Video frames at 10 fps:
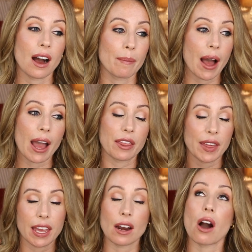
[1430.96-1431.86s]
Um, I, I
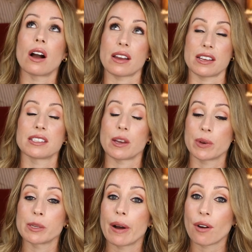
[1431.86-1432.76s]
think in August, it
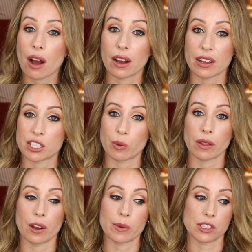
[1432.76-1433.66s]
was about August
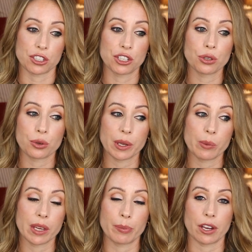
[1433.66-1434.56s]
where there was a two,
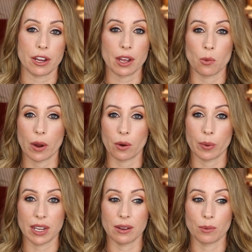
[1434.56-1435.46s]
three week period where
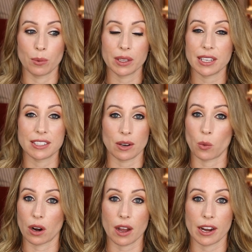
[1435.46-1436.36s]
we really
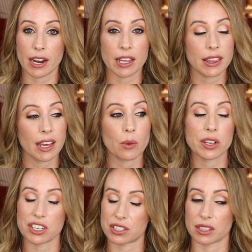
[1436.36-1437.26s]
didn't work on anything.
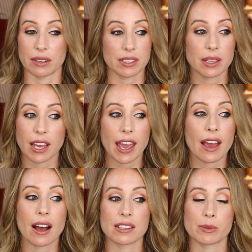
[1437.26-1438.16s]
We just lived in the
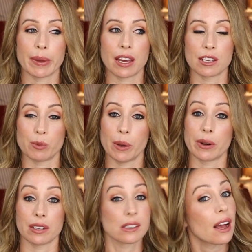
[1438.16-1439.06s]
chaos because we
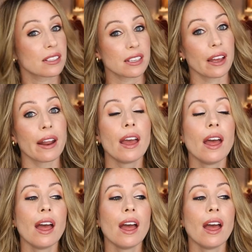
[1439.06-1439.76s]
were exhausted.